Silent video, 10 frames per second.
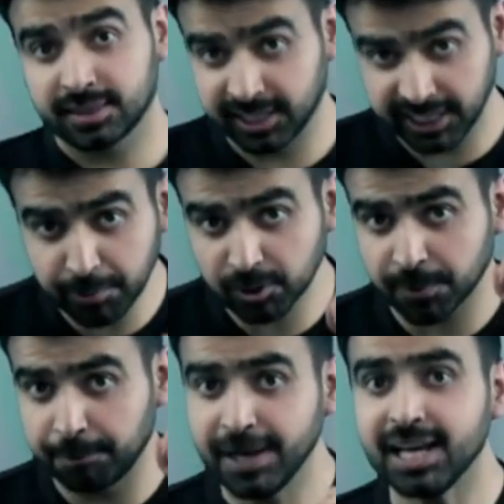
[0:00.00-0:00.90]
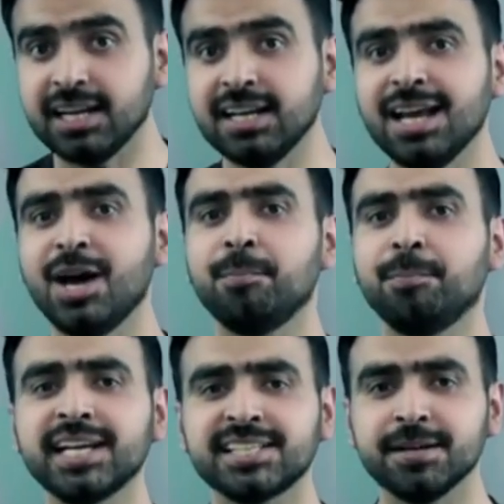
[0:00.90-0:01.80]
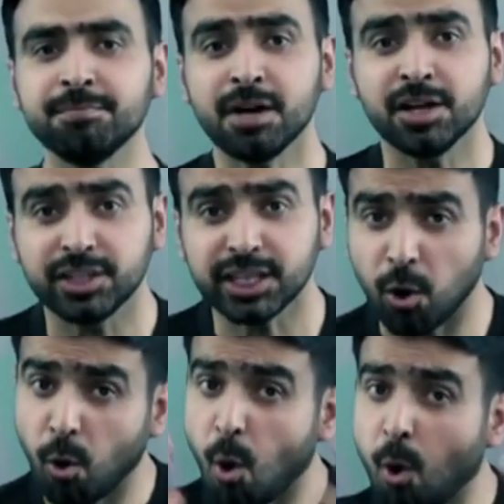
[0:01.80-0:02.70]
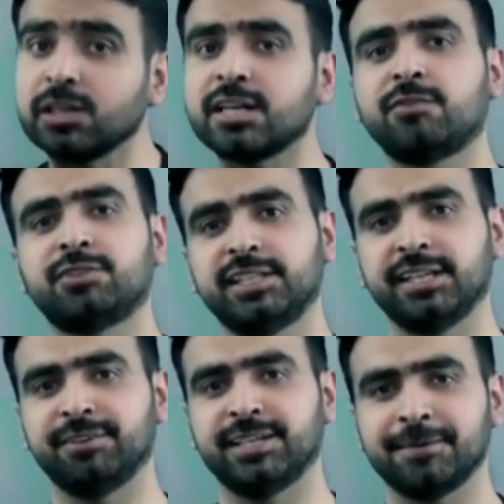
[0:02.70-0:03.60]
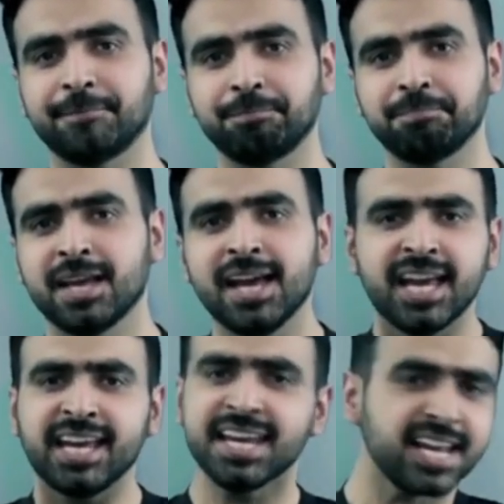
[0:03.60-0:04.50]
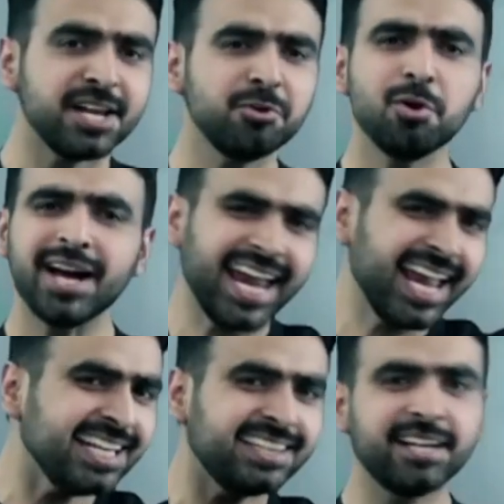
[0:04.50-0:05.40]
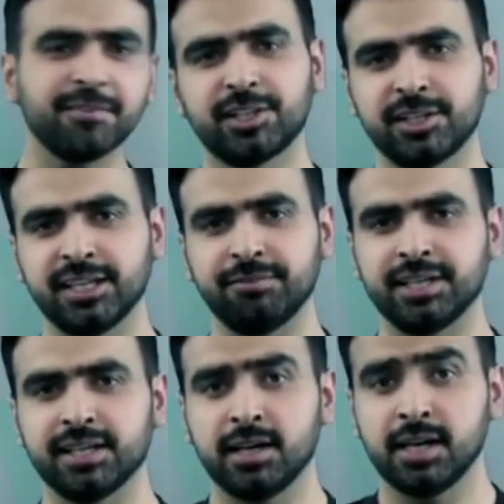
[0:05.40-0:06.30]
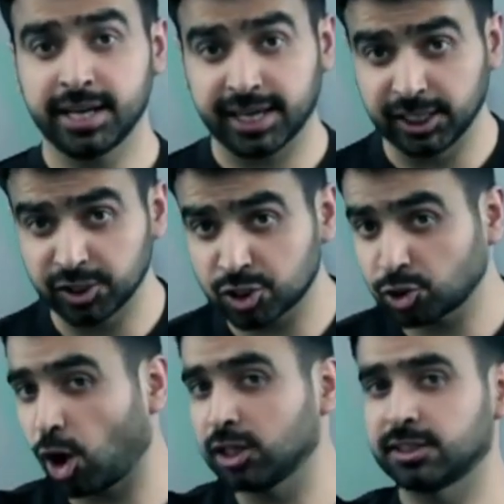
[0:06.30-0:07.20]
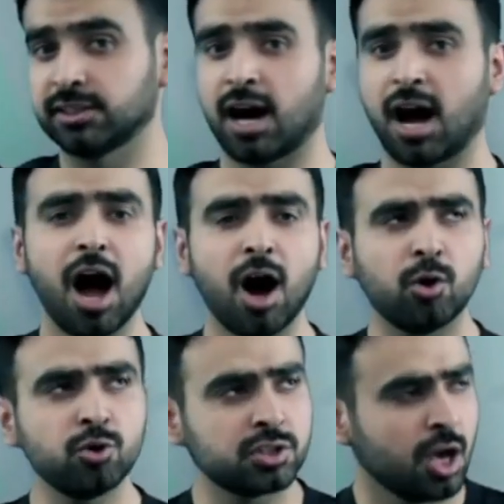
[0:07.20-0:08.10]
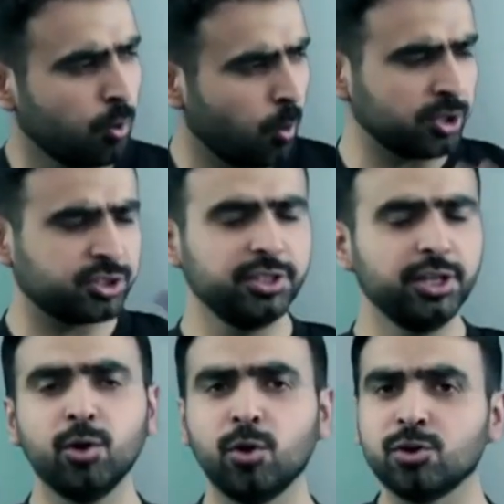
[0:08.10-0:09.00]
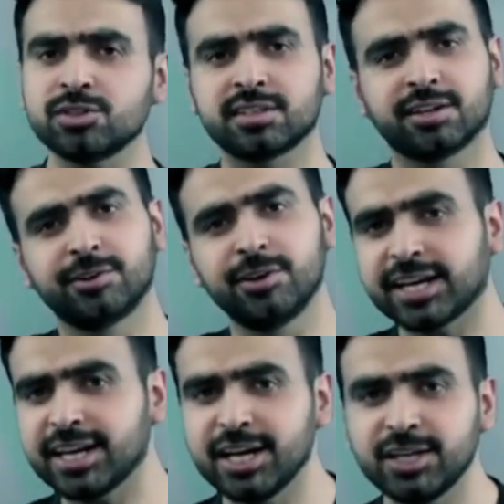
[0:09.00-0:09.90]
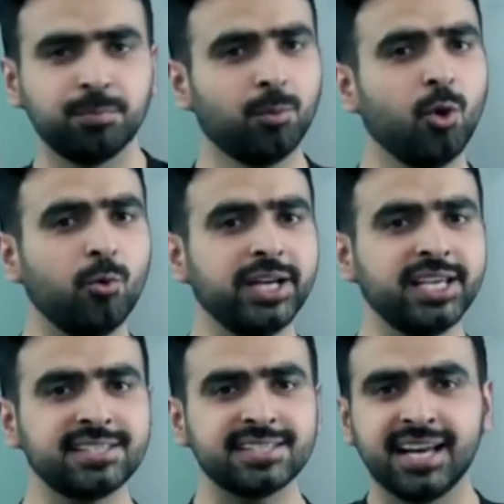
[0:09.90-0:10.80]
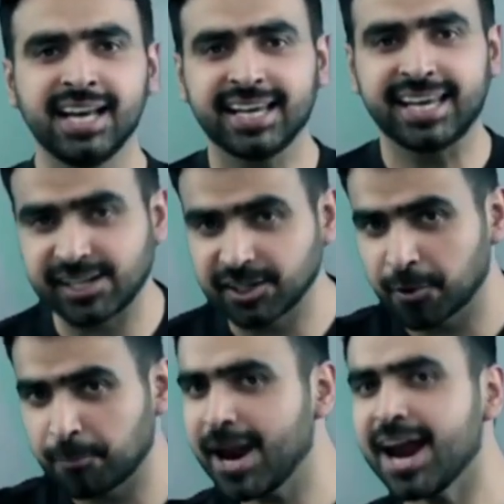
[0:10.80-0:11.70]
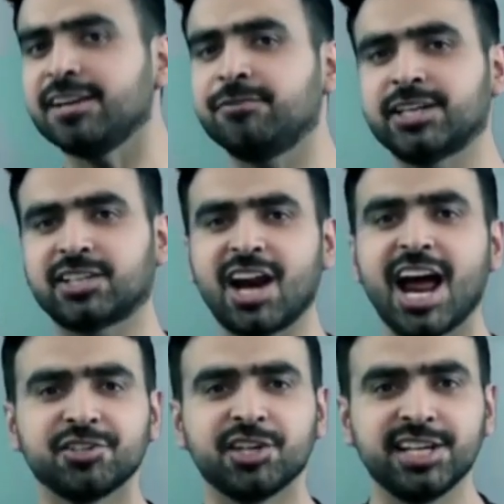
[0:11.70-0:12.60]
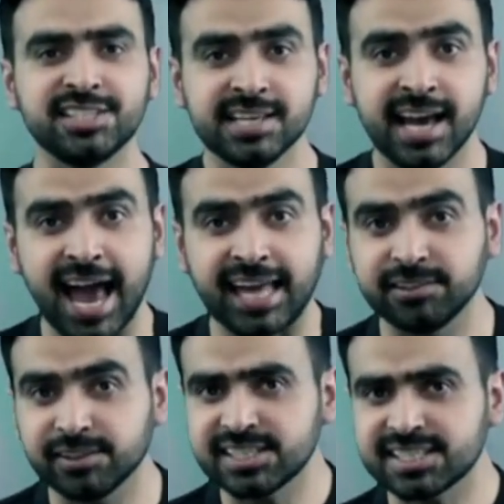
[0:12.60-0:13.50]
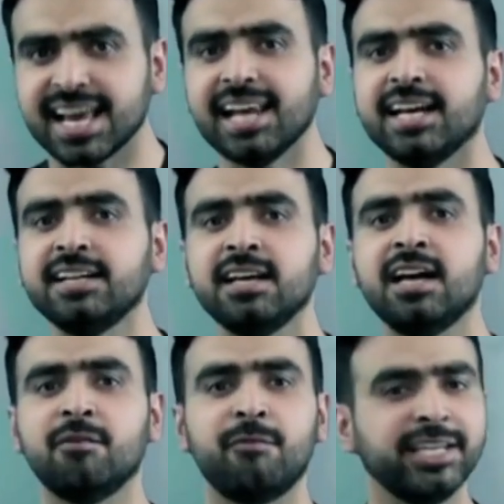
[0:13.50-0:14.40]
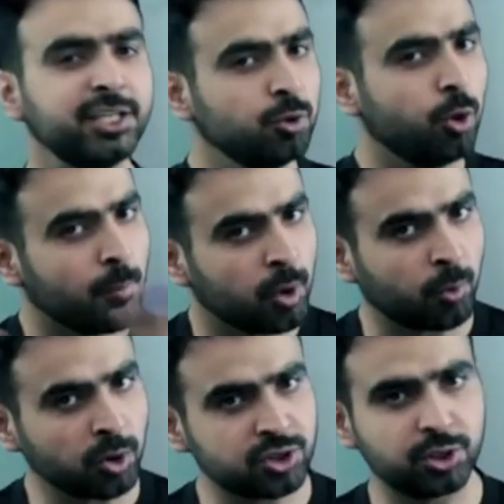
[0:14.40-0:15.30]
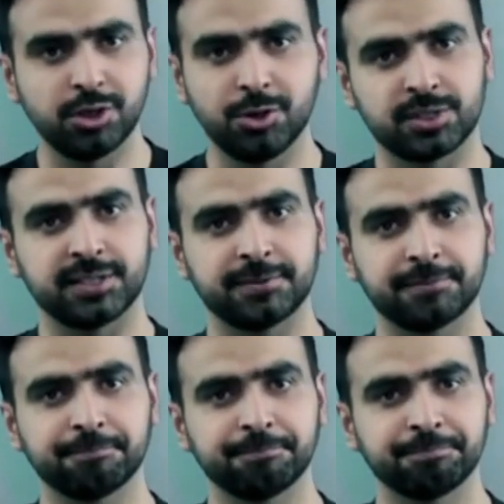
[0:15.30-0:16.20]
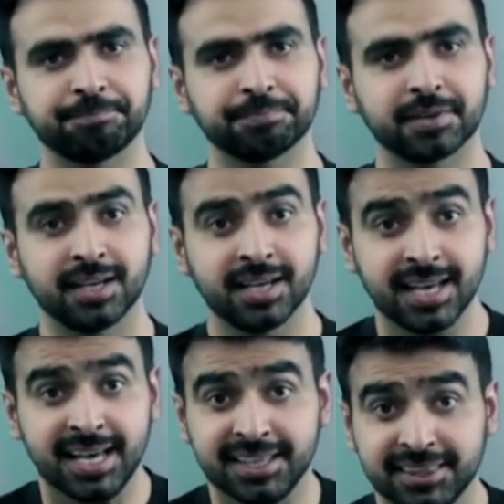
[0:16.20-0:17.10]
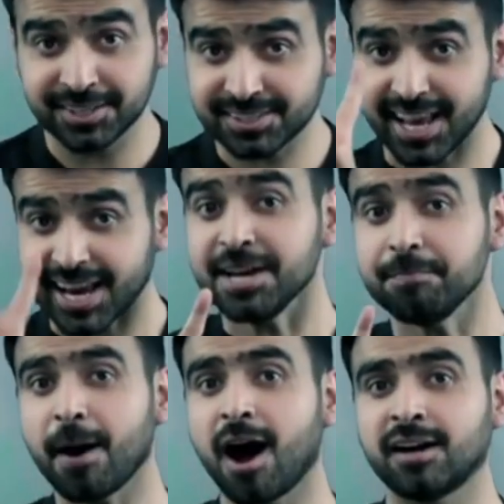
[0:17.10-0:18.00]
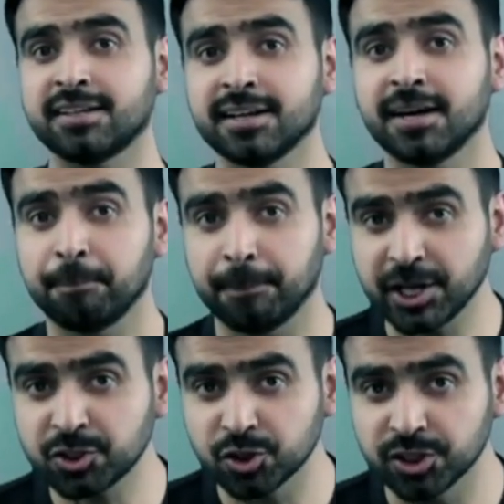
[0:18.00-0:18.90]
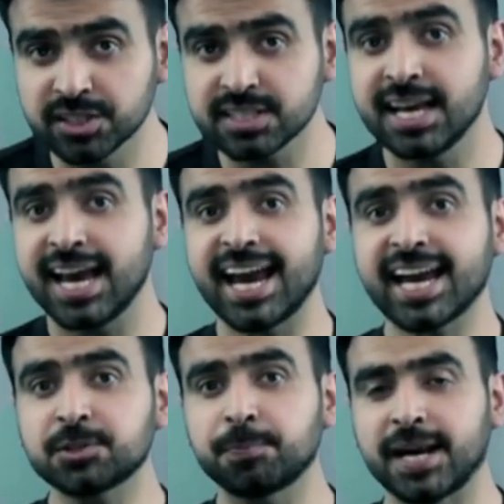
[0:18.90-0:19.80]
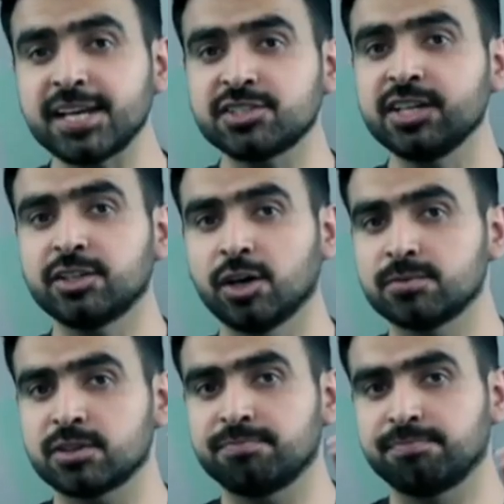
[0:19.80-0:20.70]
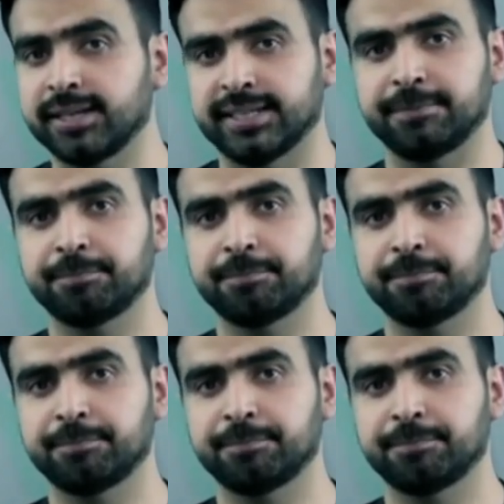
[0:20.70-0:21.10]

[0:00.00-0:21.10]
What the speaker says: The name on the bill makes him the owner of the TV. He can do anything with the TV. He can install it in the house, watch news, cricket, movies, get it repaired if it crashes, and even sell it when he no more wants to use it. The second part mentions expressed in terms of money.